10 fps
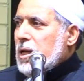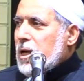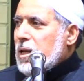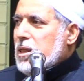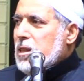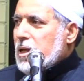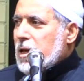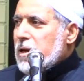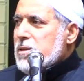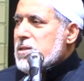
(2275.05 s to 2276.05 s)
health
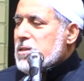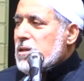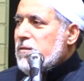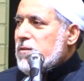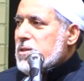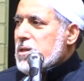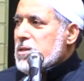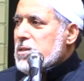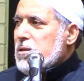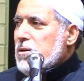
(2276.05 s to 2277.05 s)
care
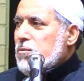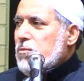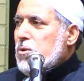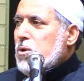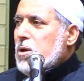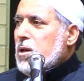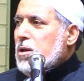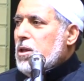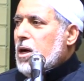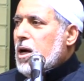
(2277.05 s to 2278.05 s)
services for
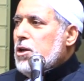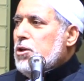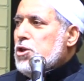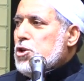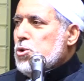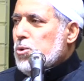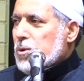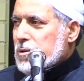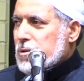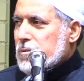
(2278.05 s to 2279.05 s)
the
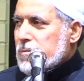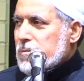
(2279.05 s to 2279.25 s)
uninsured.